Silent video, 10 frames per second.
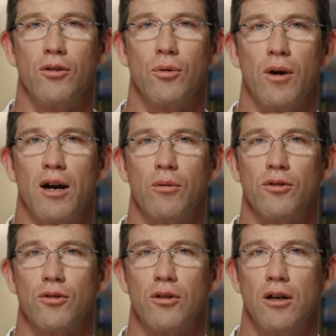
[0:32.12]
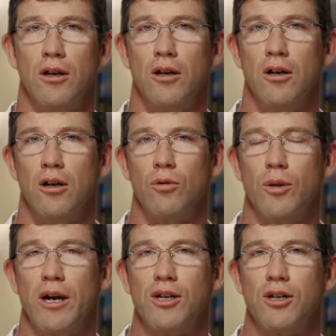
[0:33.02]
two hours. When
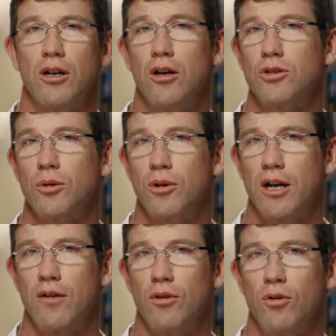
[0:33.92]
the patient goes to the recovery